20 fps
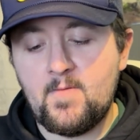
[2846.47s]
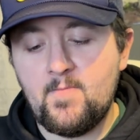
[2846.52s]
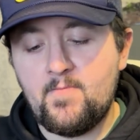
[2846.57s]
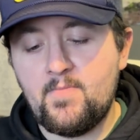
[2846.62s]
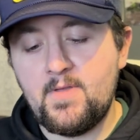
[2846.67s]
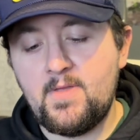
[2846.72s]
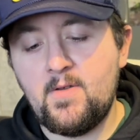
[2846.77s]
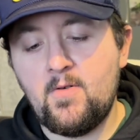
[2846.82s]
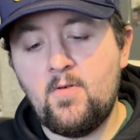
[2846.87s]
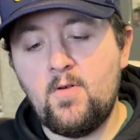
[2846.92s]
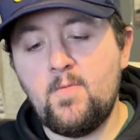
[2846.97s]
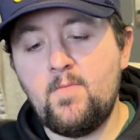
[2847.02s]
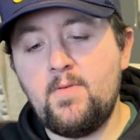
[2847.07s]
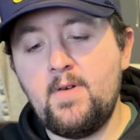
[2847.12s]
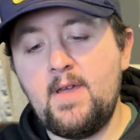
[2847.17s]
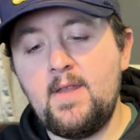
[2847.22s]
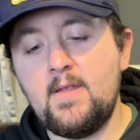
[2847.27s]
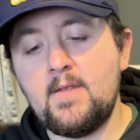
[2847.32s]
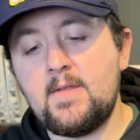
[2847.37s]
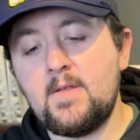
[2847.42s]
but the whole
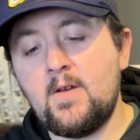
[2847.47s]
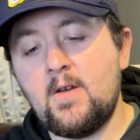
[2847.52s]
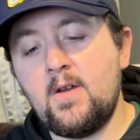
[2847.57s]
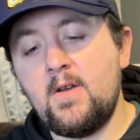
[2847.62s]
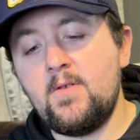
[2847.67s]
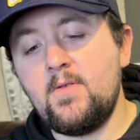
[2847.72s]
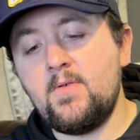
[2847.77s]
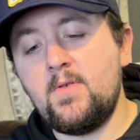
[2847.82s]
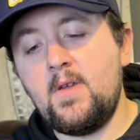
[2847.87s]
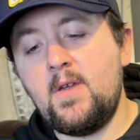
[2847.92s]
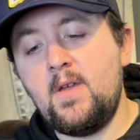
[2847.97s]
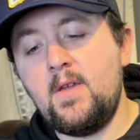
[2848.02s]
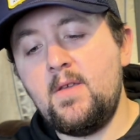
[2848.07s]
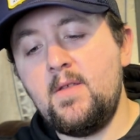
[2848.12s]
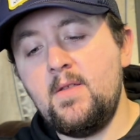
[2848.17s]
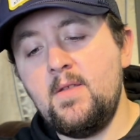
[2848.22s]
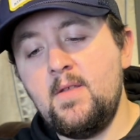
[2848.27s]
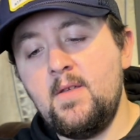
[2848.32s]
blade is hard. Okay,